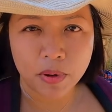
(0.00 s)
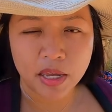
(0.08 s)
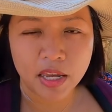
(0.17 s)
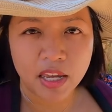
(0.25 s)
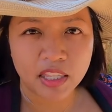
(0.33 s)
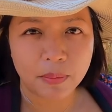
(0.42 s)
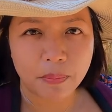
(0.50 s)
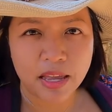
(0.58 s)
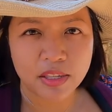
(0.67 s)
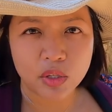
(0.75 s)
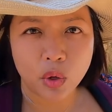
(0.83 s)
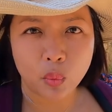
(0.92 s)
It
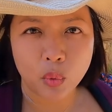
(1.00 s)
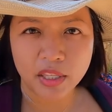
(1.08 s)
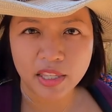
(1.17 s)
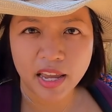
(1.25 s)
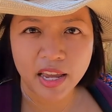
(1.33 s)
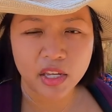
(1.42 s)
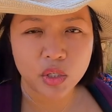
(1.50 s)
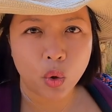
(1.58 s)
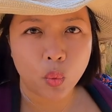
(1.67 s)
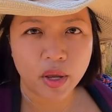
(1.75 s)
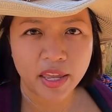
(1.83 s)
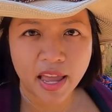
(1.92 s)
depends on weekdays
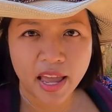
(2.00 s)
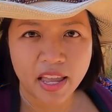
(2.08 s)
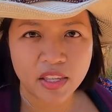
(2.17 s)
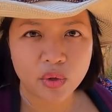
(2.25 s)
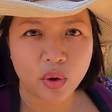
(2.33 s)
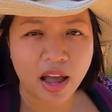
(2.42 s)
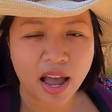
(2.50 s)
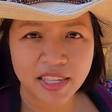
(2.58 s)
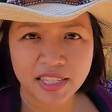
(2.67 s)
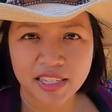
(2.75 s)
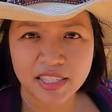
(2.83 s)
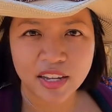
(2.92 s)
or weekends or high
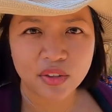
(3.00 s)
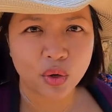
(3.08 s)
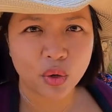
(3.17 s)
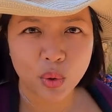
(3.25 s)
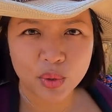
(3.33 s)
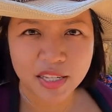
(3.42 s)
season or low